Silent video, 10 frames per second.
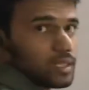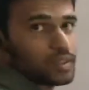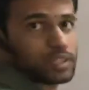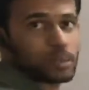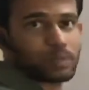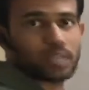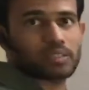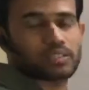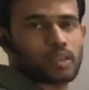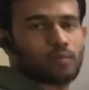If you subtract
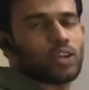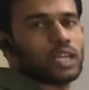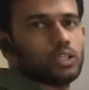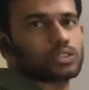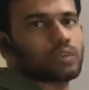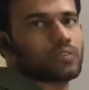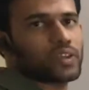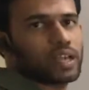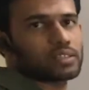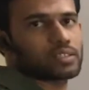the same values of
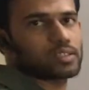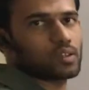x,